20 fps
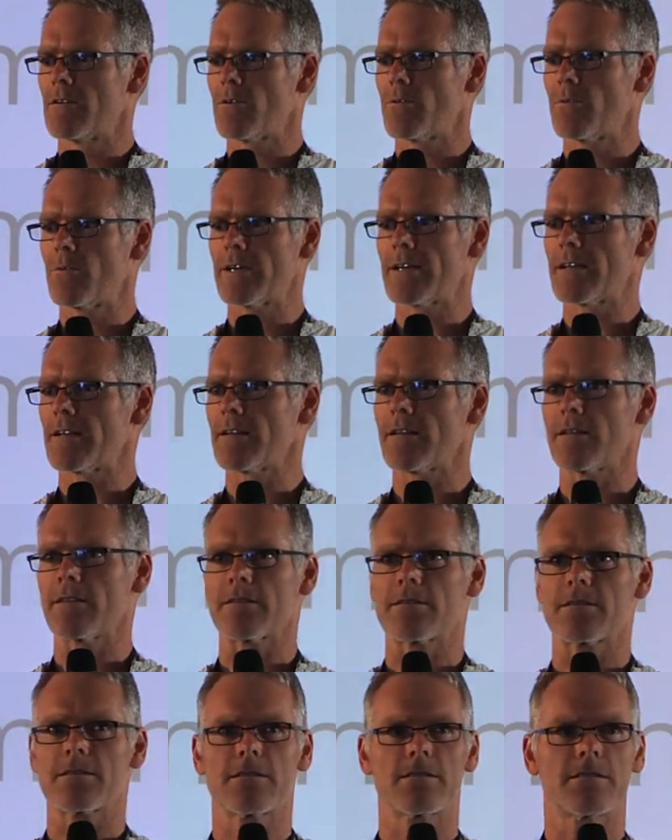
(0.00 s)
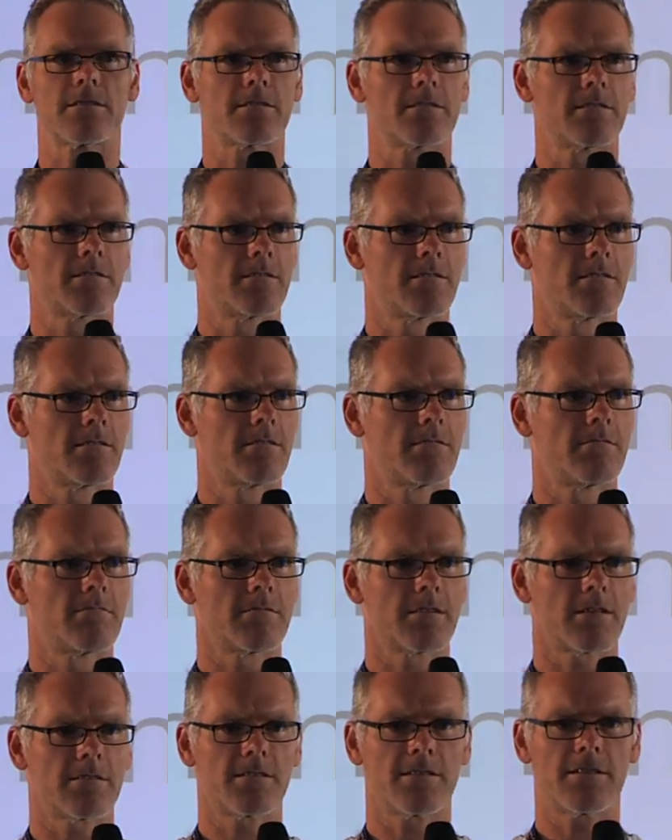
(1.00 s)
Who else?
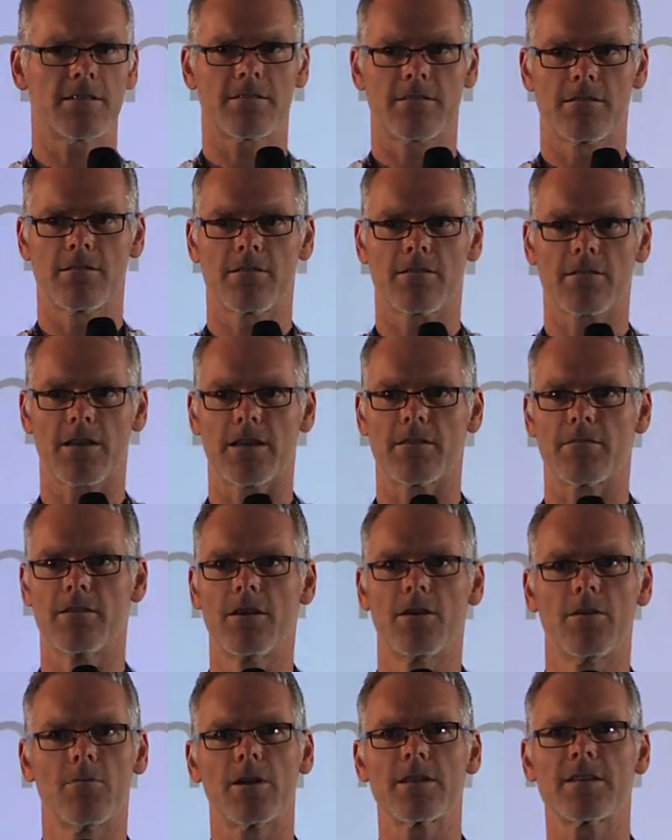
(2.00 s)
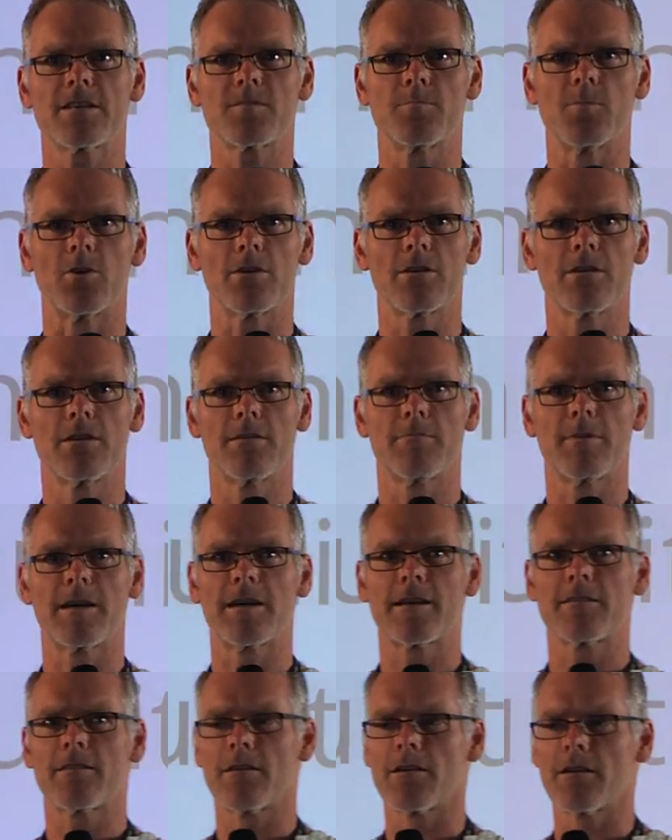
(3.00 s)
Okay, well, there's more,
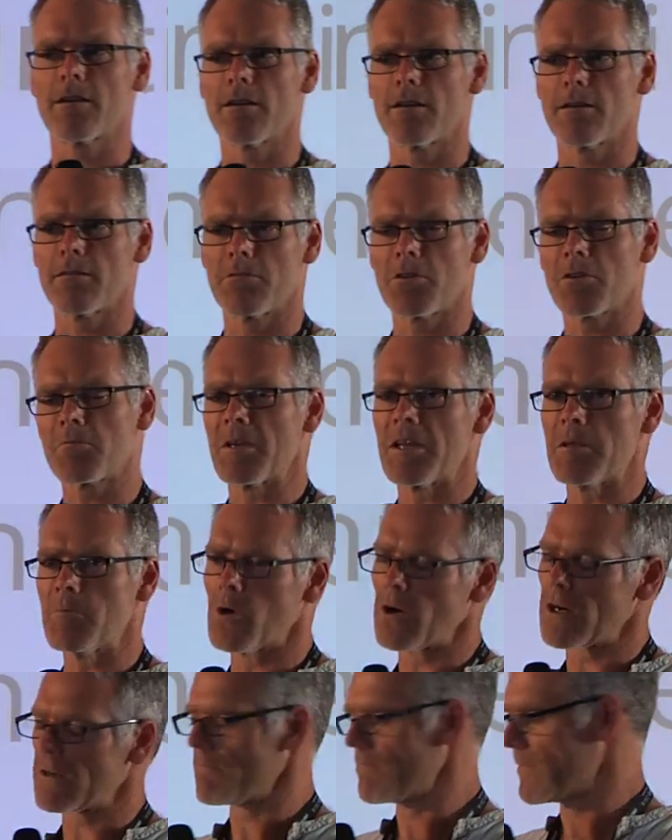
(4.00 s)
but uh, not many more.